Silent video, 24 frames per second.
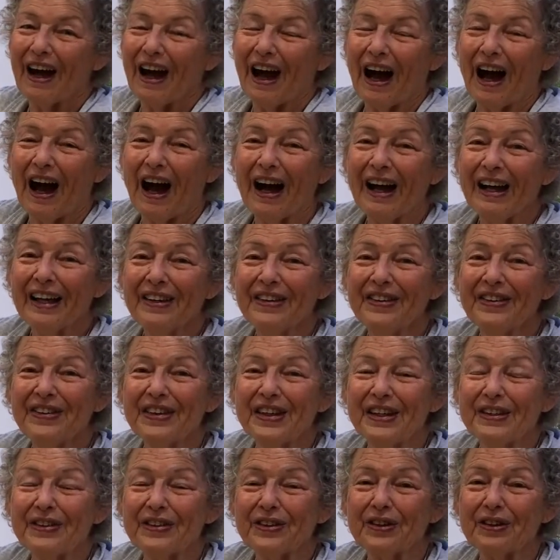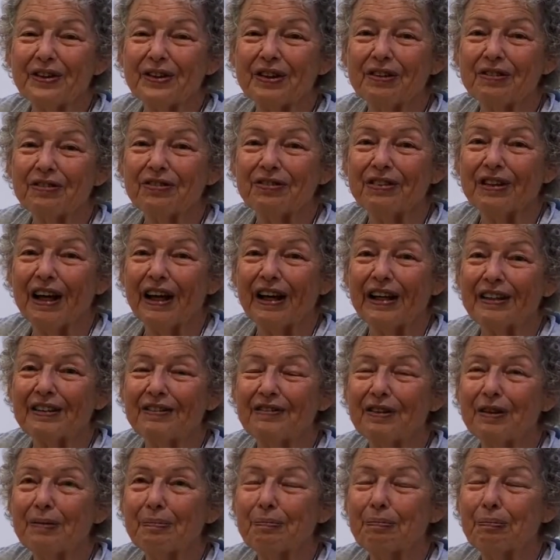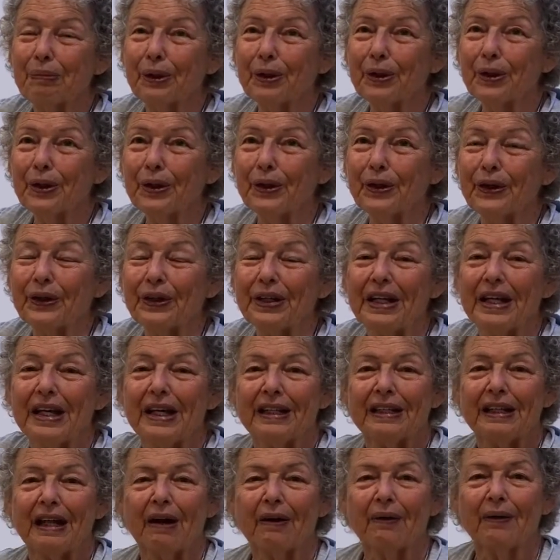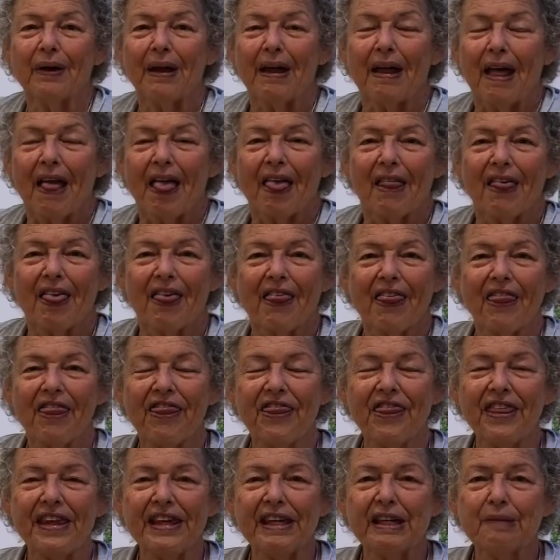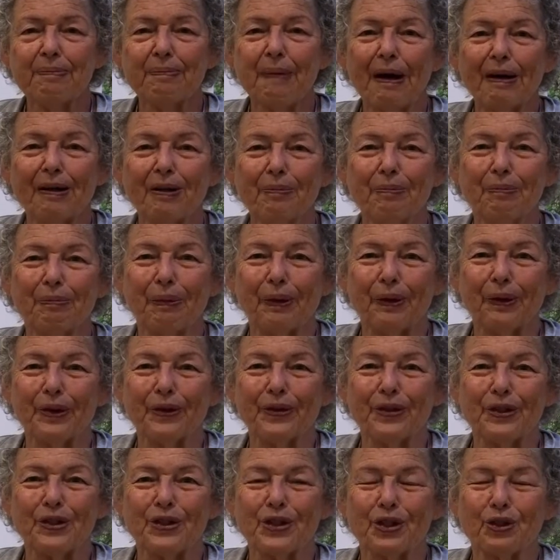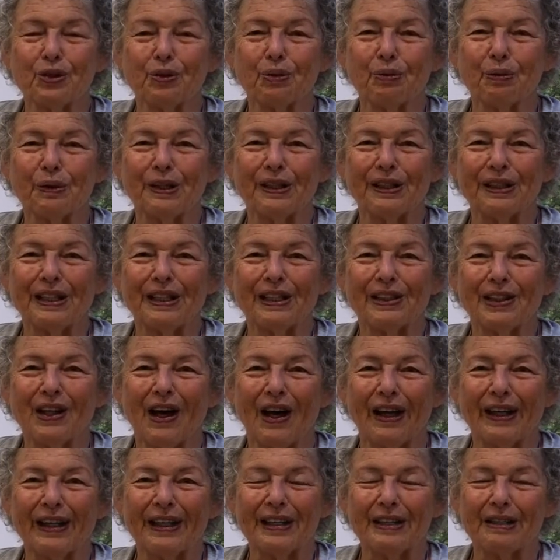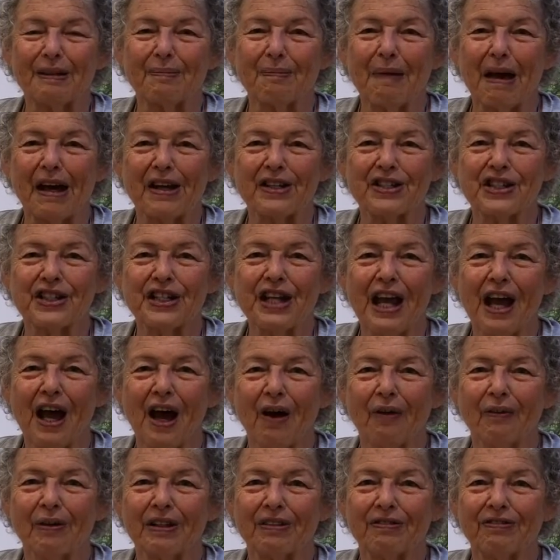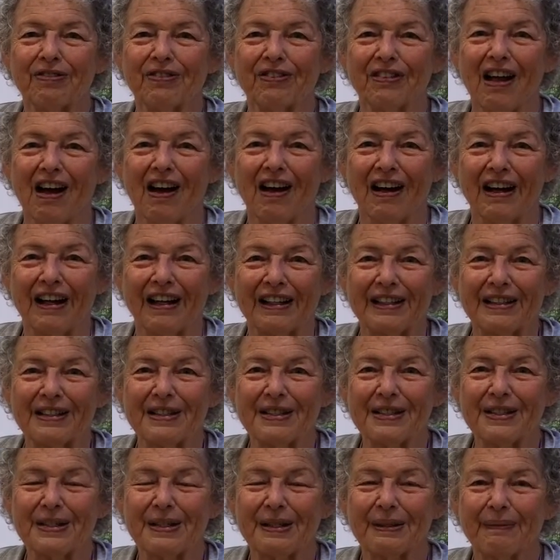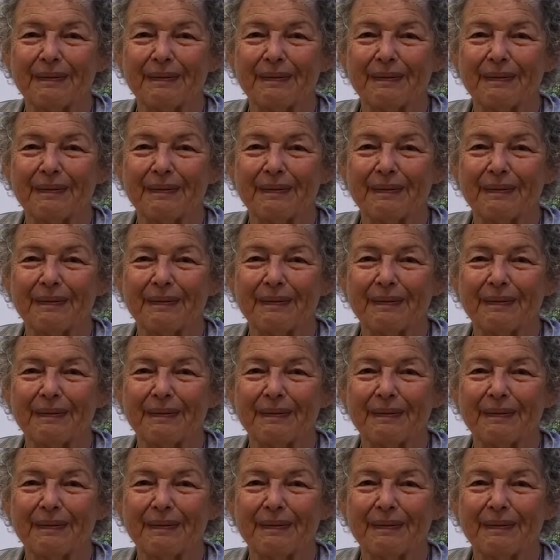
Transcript: I think they're the flight of a bird. Now, think about a bird that you really like and imagine how it flies.